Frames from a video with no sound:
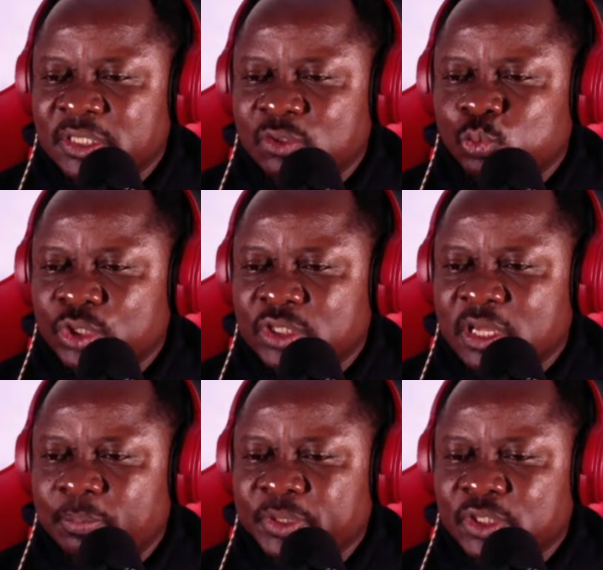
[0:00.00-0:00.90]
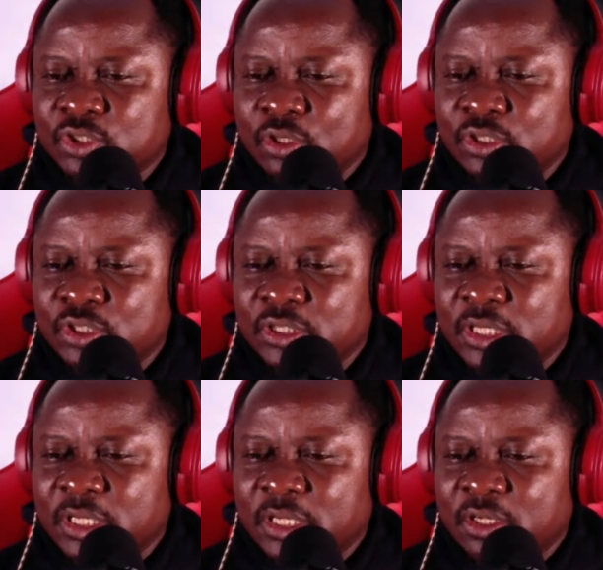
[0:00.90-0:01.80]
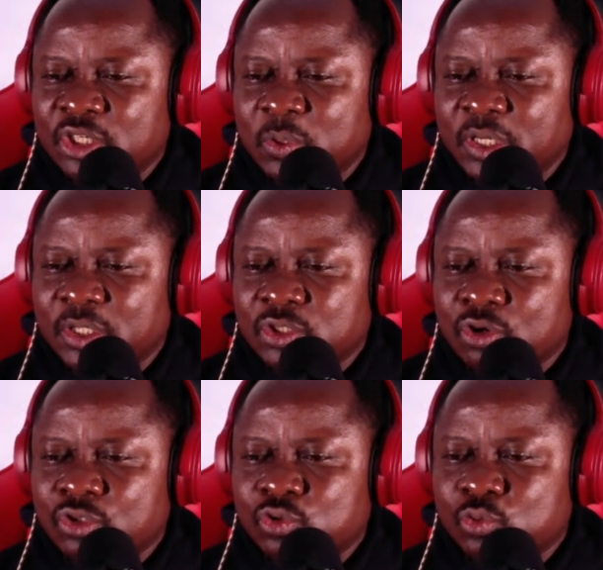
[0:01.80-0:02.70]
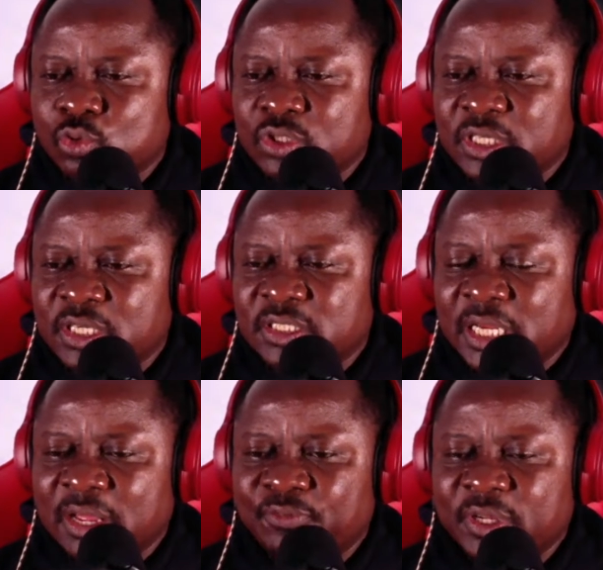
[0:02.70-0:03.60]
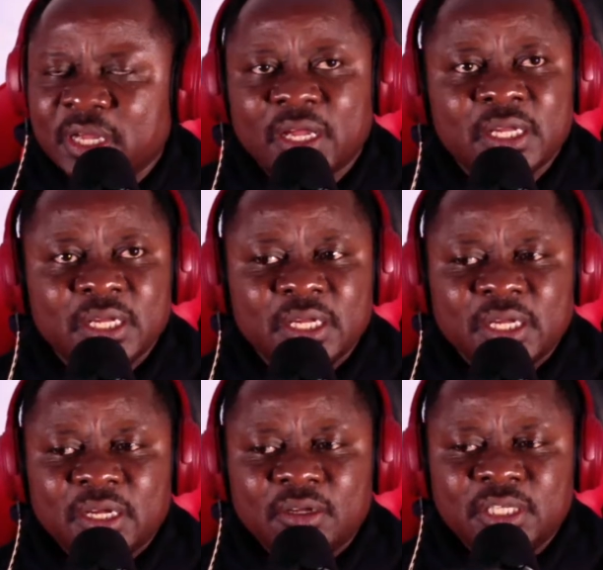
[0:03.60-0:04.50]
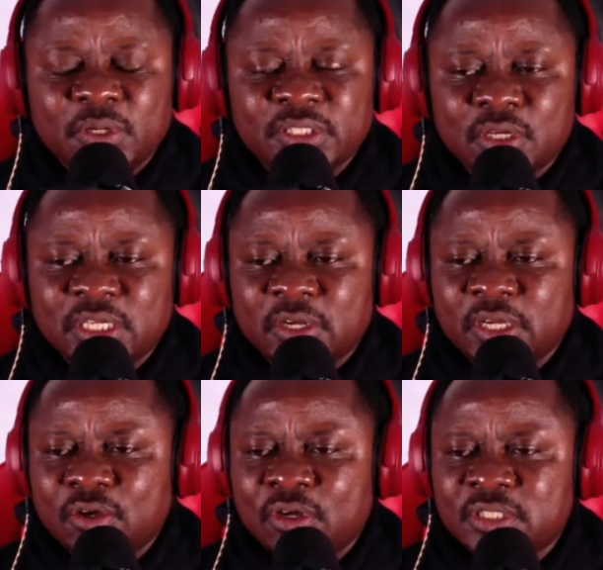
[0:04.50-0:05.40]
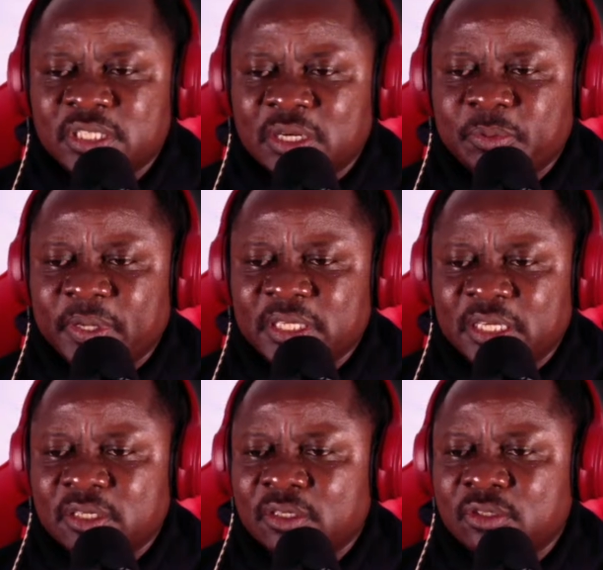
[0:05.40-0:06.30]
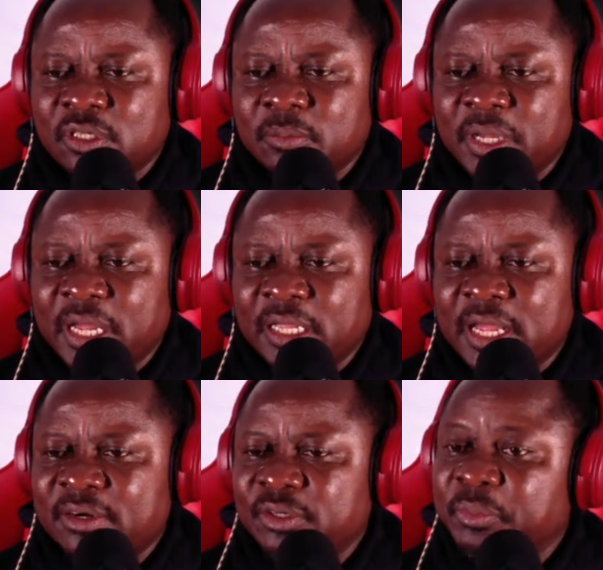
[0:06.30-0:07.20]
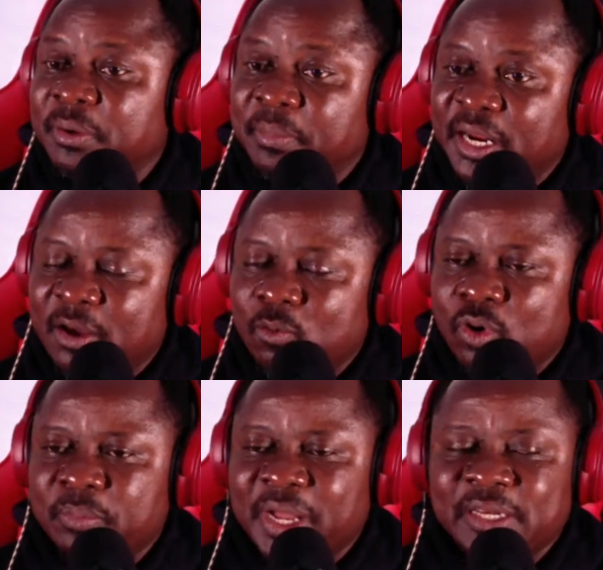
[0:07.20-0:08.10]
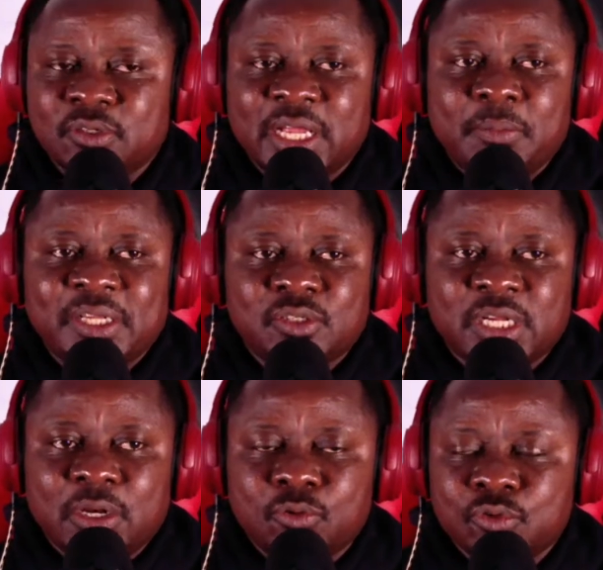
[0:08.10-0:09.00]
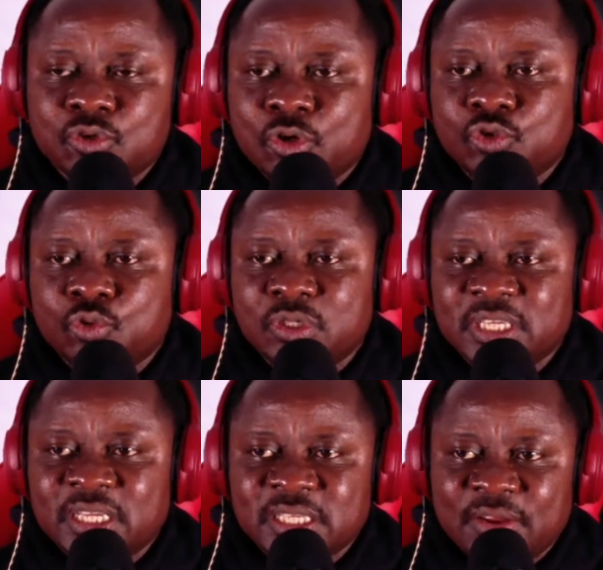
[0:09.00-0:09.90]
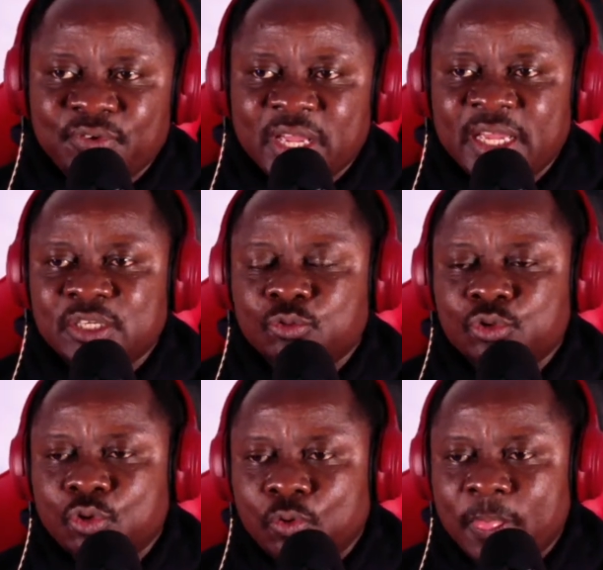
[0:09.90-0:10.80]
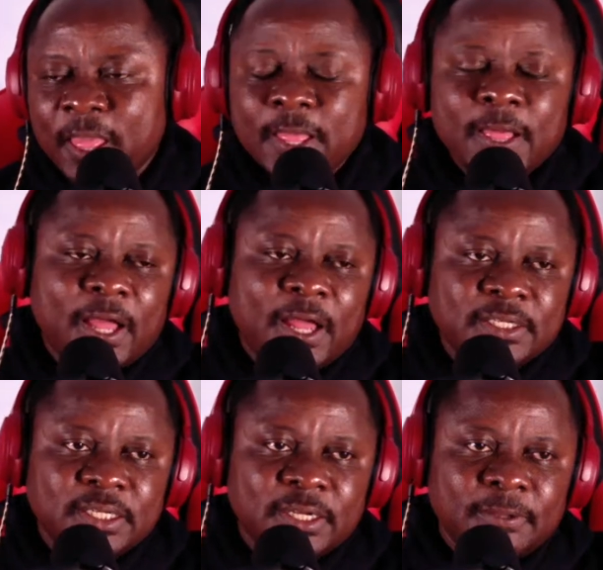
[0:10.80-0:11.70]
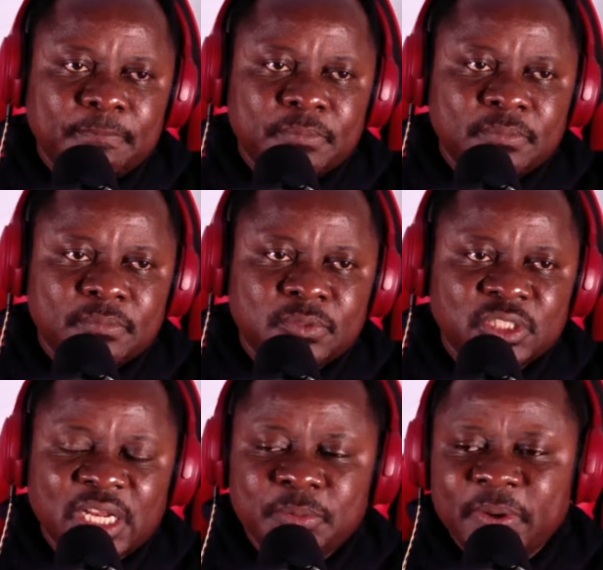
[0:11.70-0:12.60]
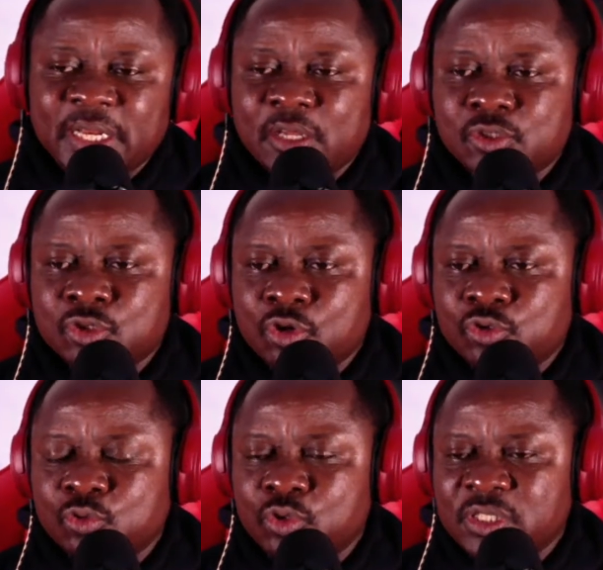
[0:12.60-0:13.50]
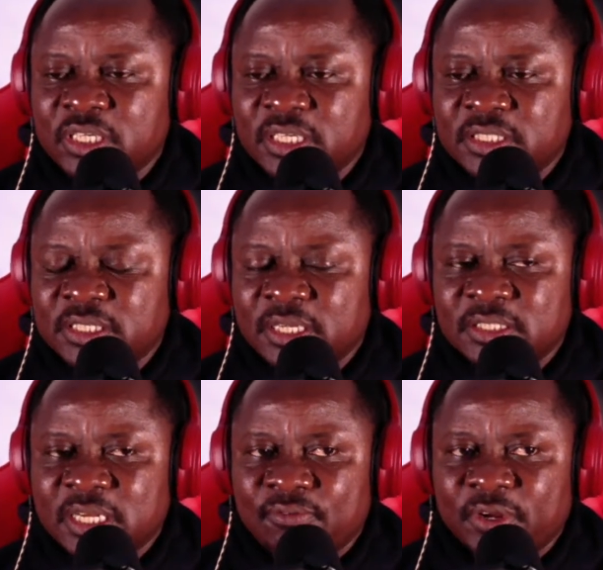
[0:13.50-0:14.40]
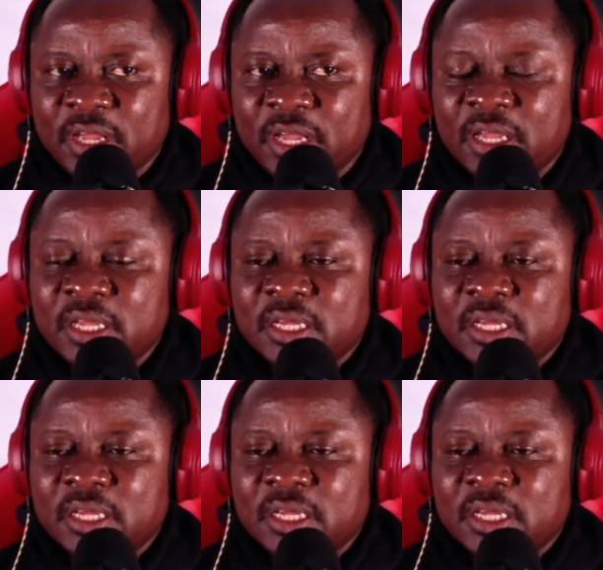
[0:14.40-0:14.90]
in which competition did Odemwege score 2 goals against South Africa? Is it Odemwege or Tijani Babangida you're talking about? I can't remember that one, but I know that Masona Luko scored 2 goals against South Africa in Uyo, and Tijani Babangida also scored 2 goals against South Africa